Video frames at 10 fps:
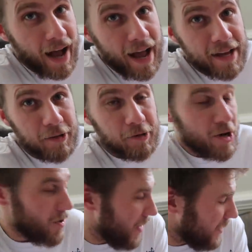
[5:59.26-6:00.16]
I don't
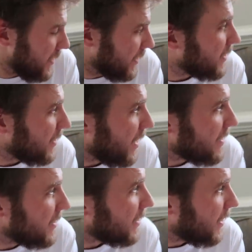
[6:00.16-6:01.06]
know. I think,
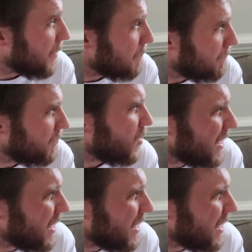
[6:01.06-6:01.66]
I think I'm,